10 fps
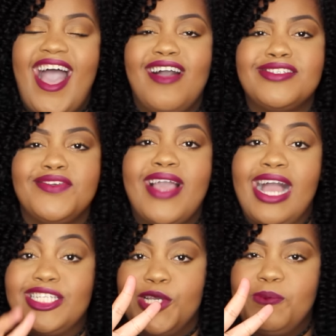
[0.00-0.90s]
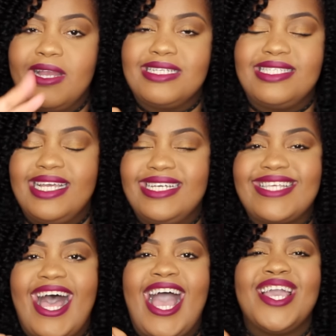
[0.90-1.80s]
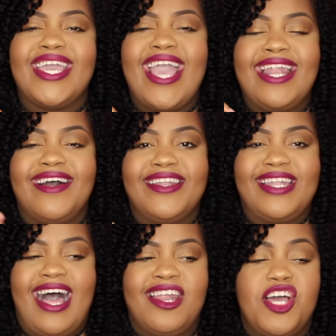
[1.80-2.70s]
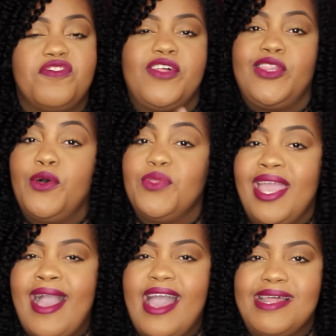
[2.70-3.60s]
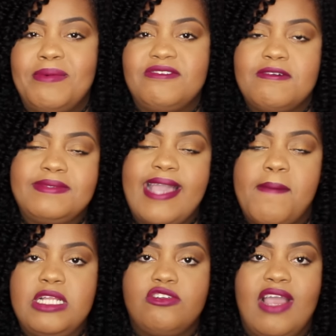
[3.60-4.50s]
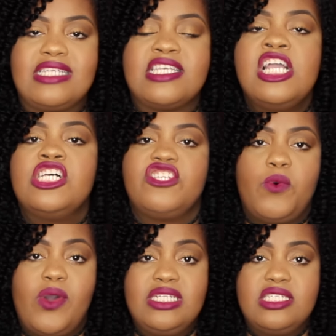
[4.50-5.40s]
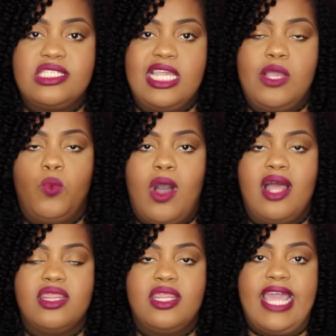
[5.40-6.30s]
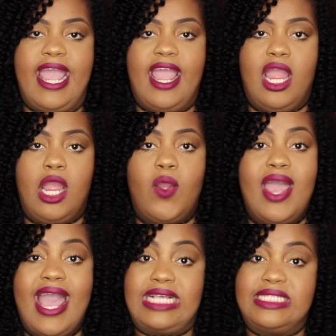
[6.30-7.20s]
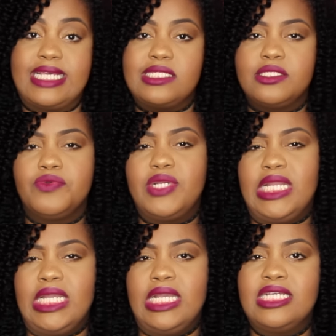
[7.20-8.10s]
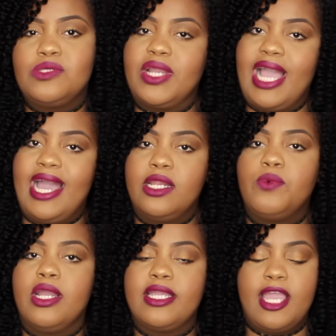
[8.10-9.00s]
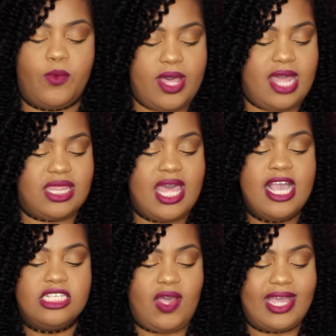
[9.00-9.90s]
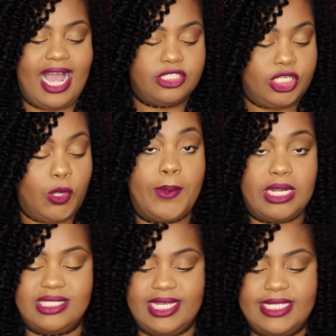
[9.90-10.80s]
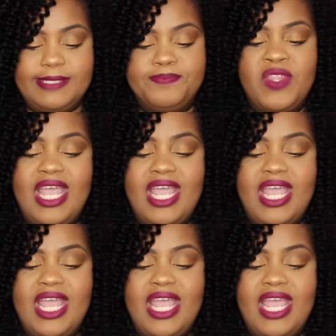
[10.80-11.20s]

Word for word: I also got two purses. I get a lot of clothing items from Sammy Dress, so I wanted to see what their accessories were kind of working with. So I got two purses.